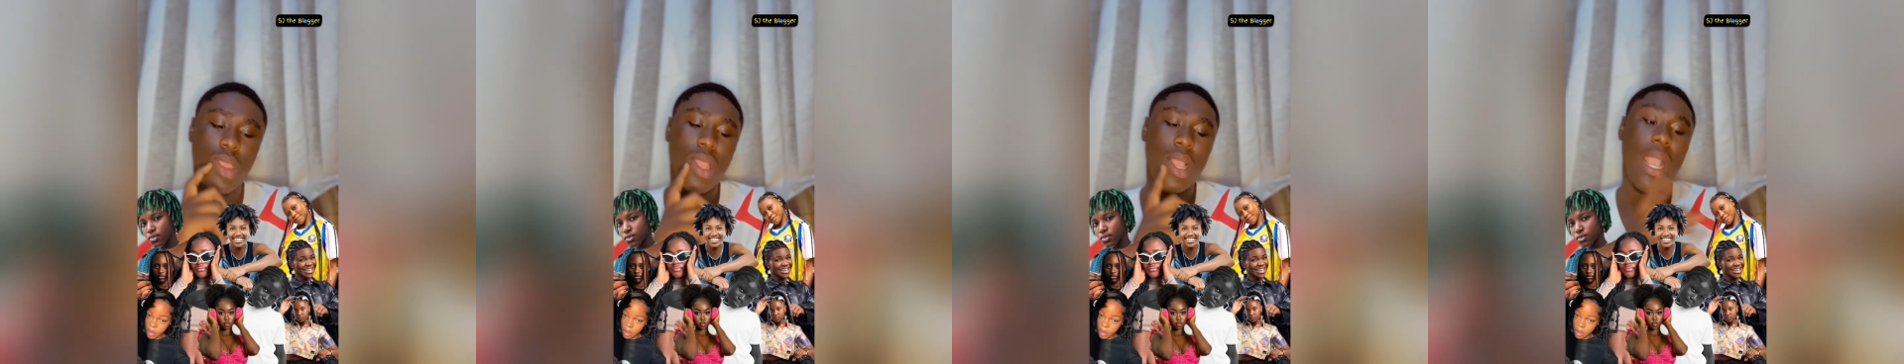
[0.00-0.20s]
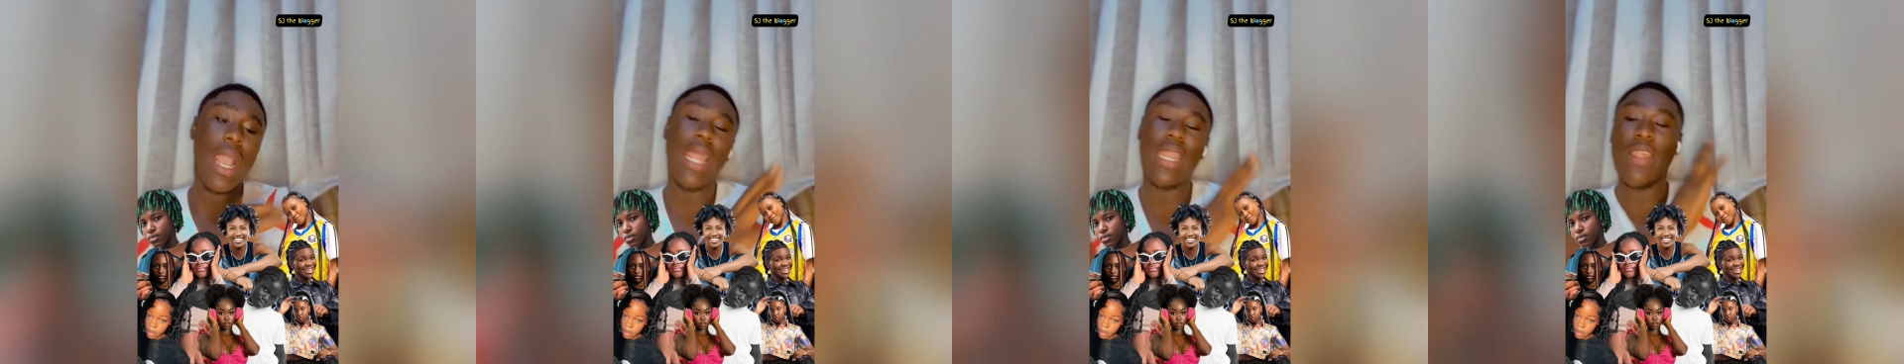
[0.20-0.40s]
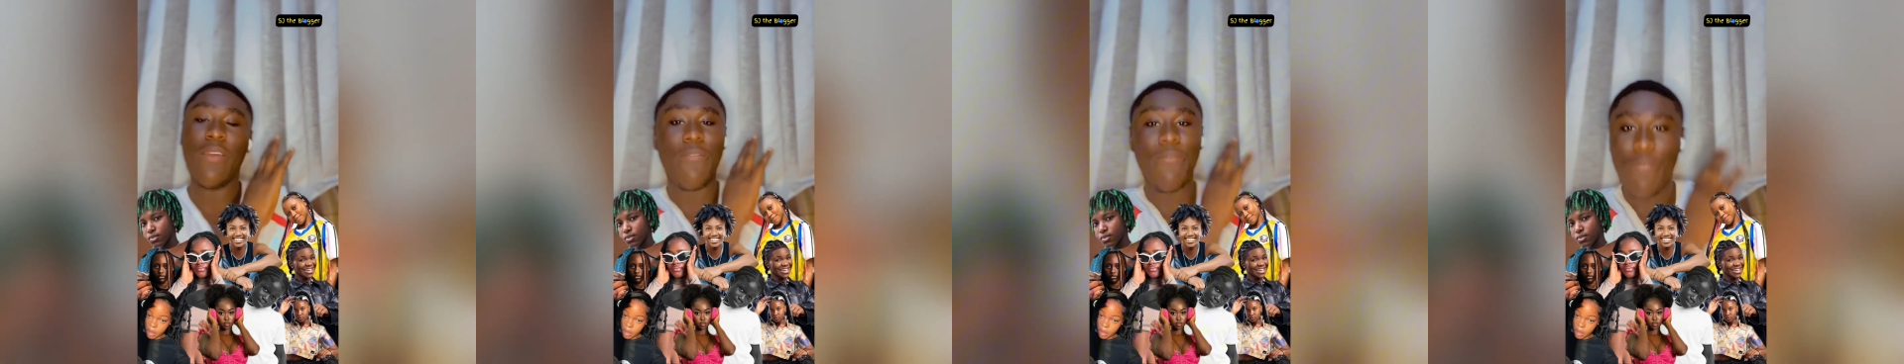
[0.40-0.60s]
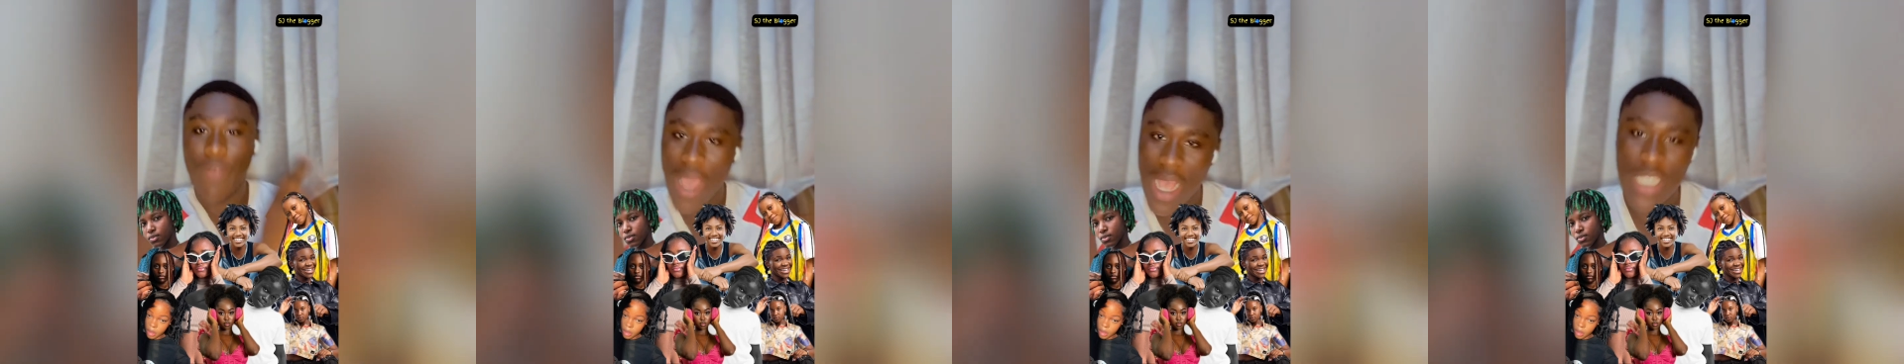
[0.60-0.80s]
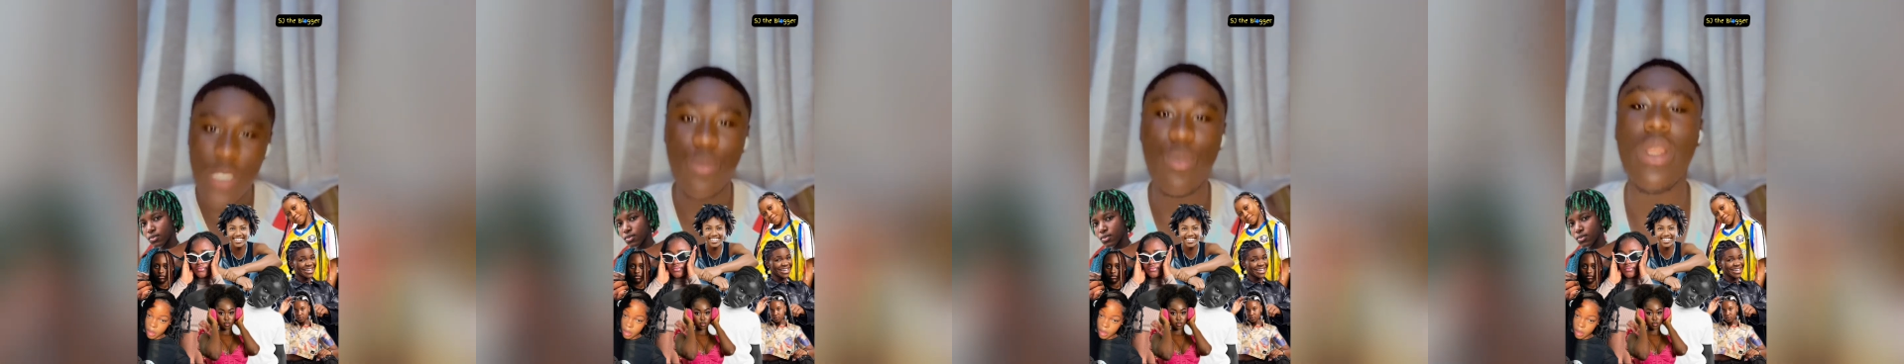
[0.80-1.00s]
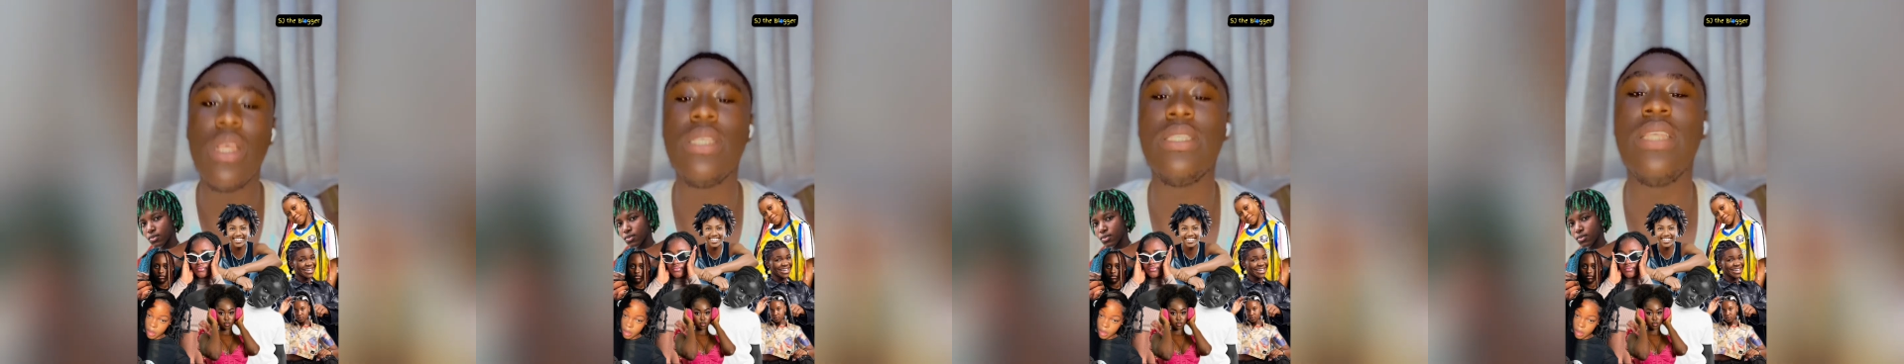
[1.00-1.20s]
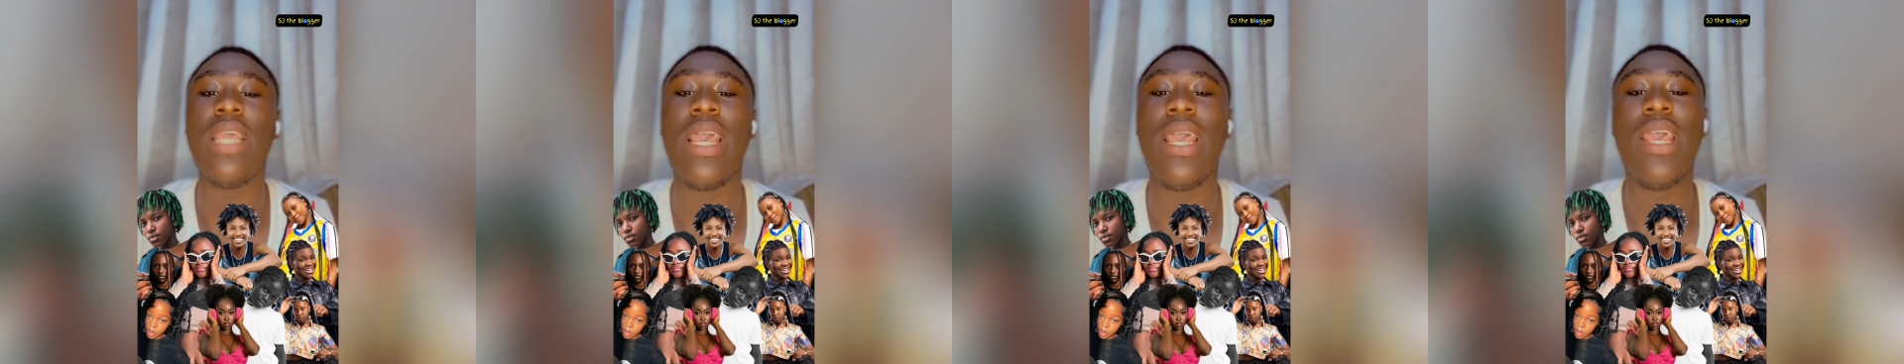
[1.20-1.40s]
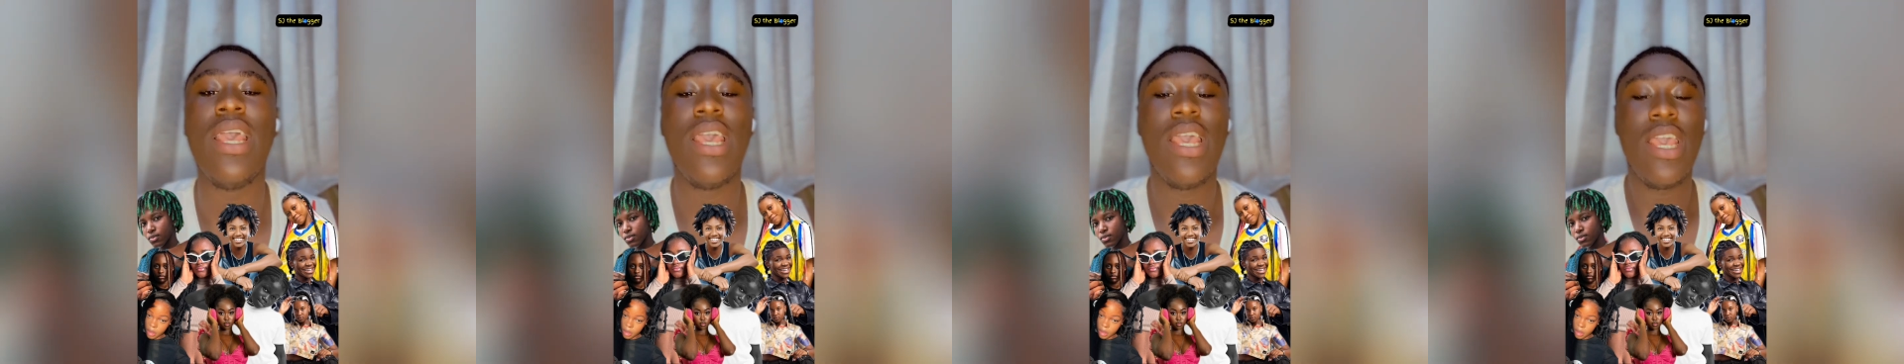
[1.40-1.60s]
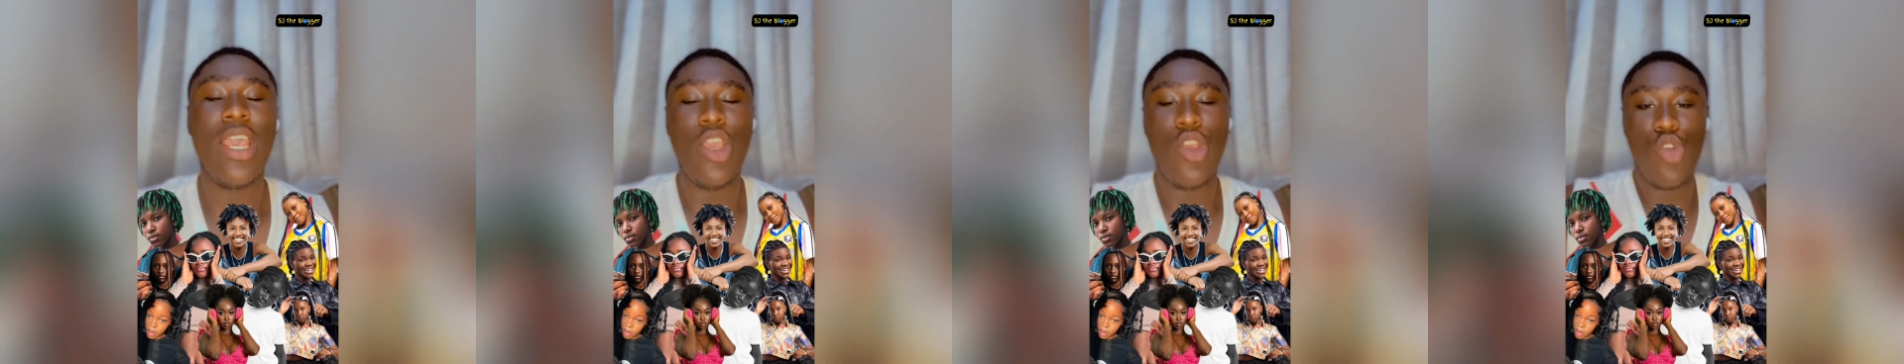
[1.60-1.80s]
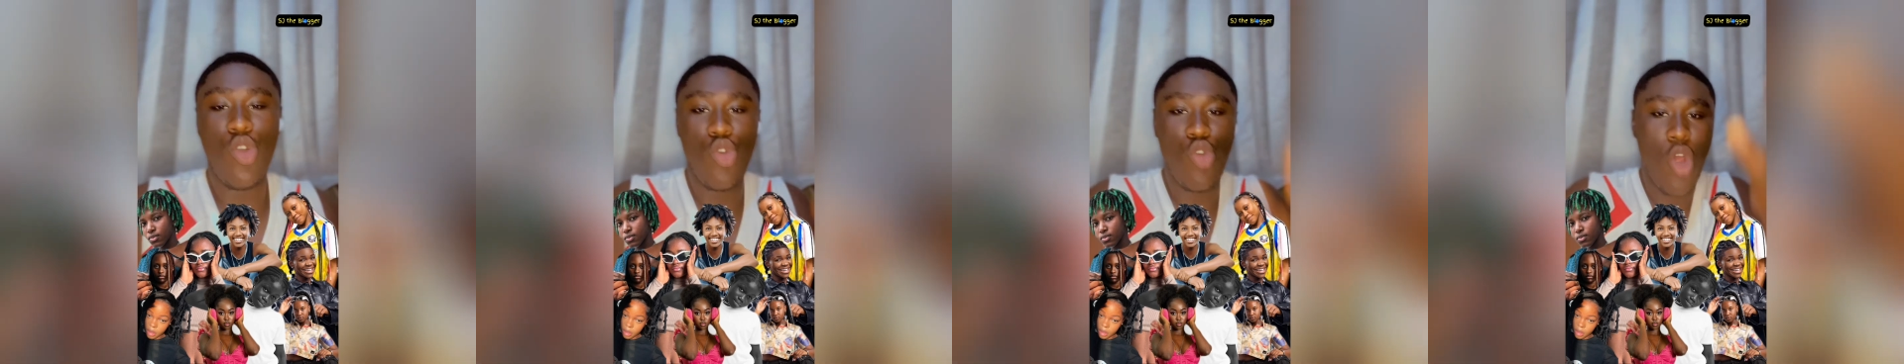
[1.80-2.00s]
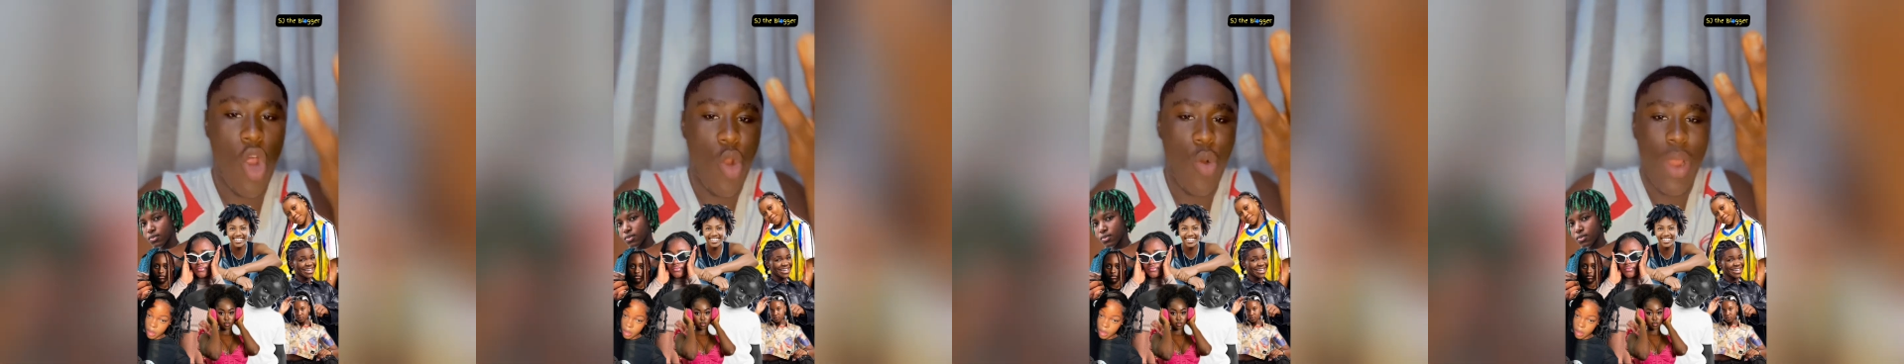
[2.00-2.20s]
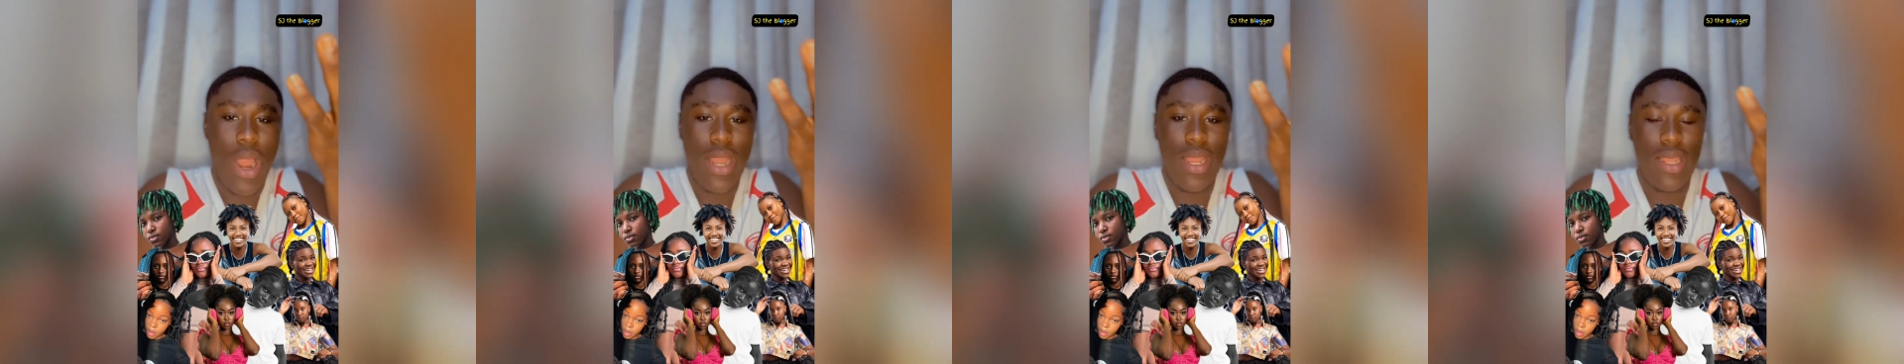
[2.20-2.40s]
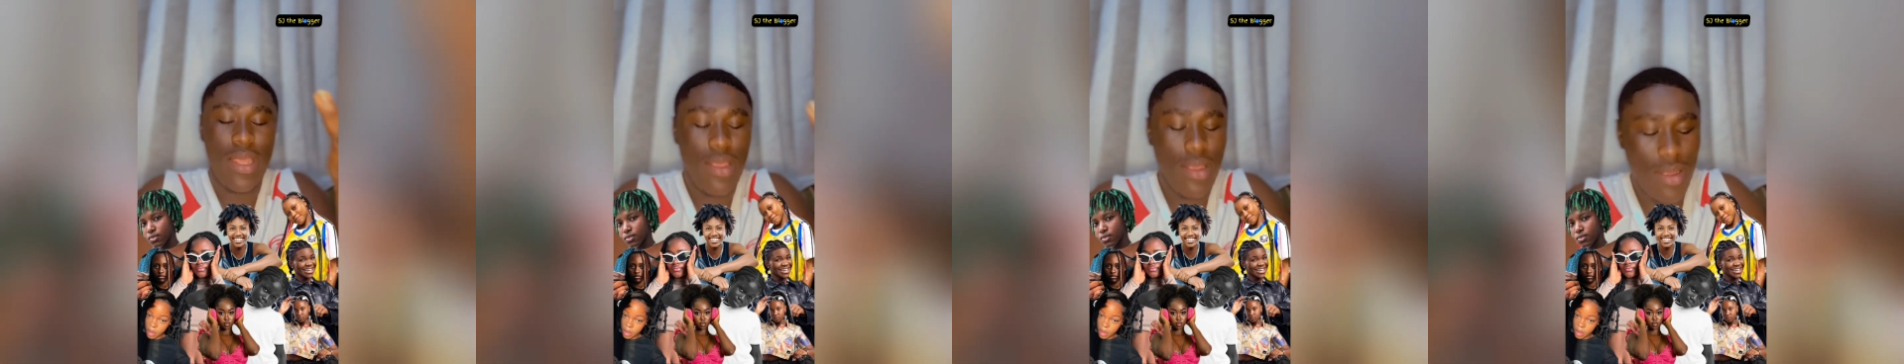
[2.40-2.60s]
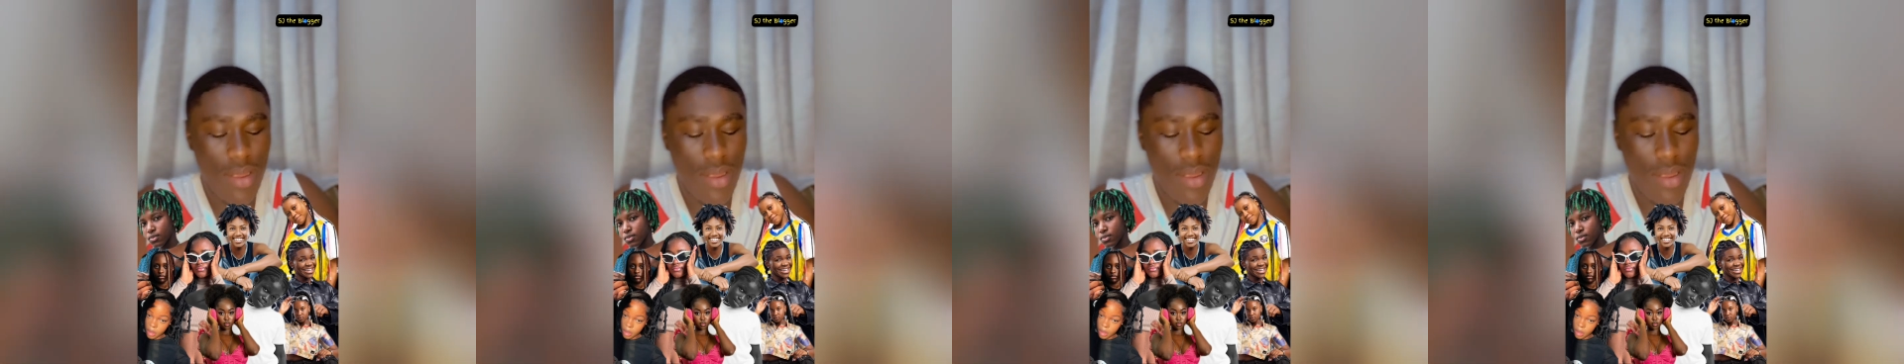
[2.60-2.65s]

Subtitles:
In the first place there, you know already.